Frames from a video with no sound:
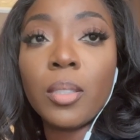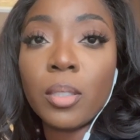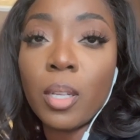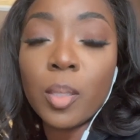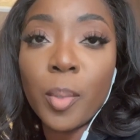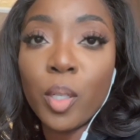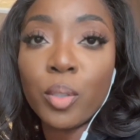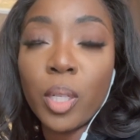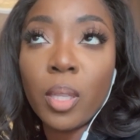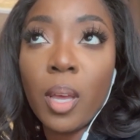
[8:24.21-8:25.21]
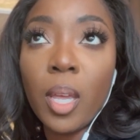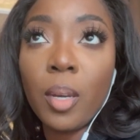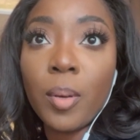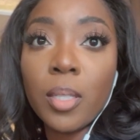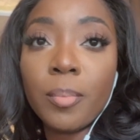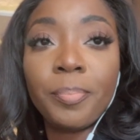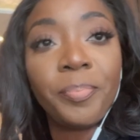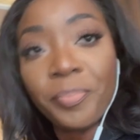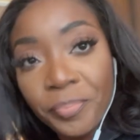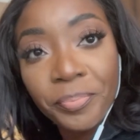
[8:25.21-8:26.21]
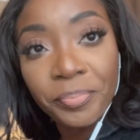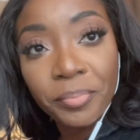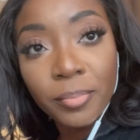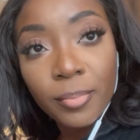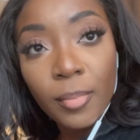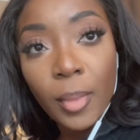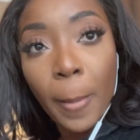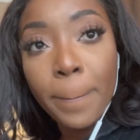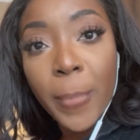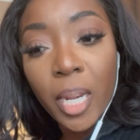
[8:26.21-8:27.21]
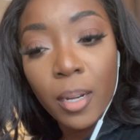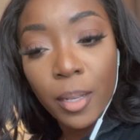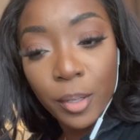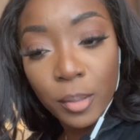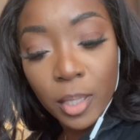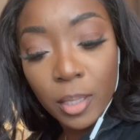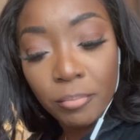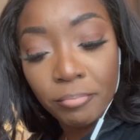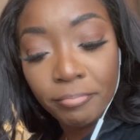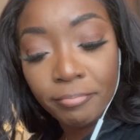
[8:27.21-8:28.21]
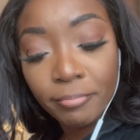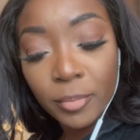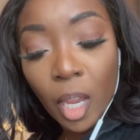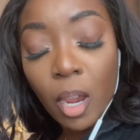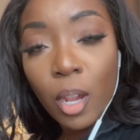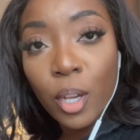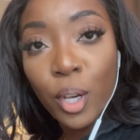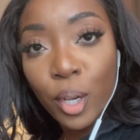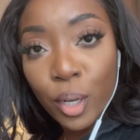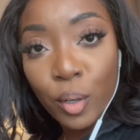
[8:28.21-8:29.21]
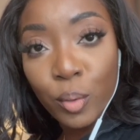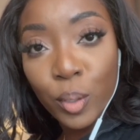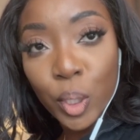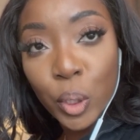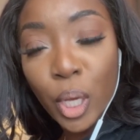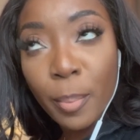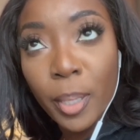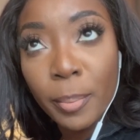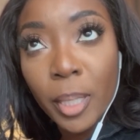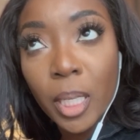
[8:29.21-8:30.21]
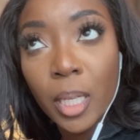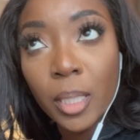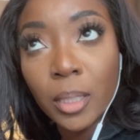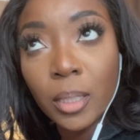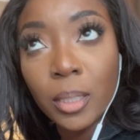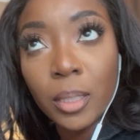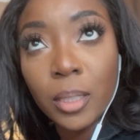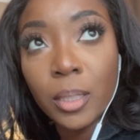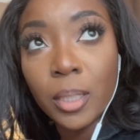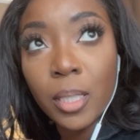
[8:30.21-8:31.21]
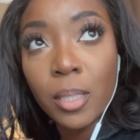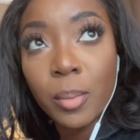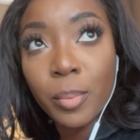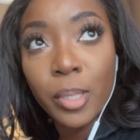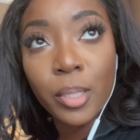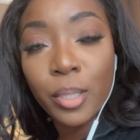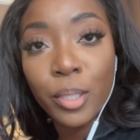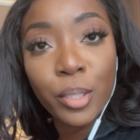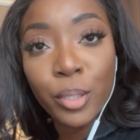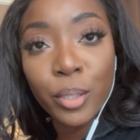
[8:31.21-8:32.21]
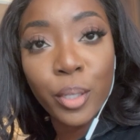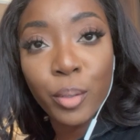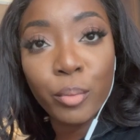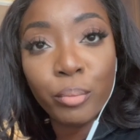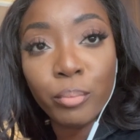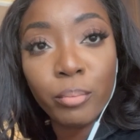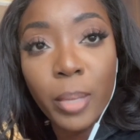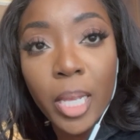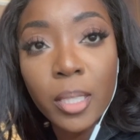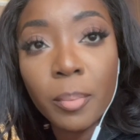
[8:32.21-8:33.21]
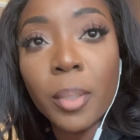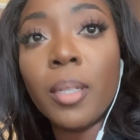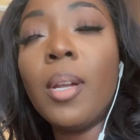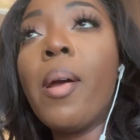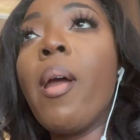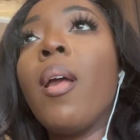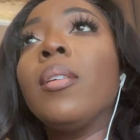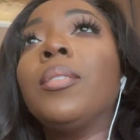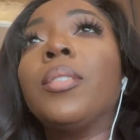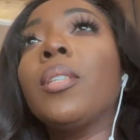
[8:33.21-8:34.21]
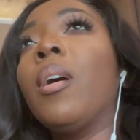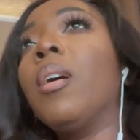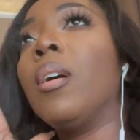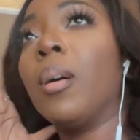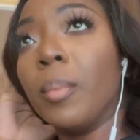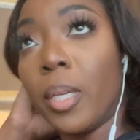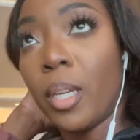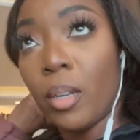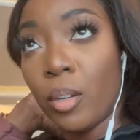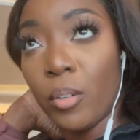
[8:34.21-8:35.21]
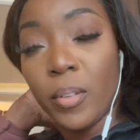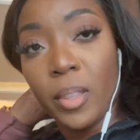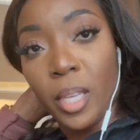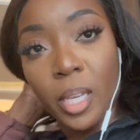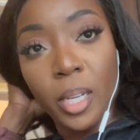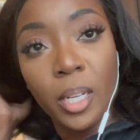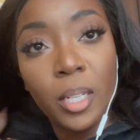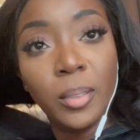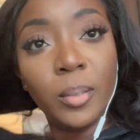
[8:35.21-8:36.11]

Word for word: Just lost my whole train of thought. Anyways, made it to Houston. Gonna go do a little shopping because sis wants to just go buy something, so I'm gonna head on over there.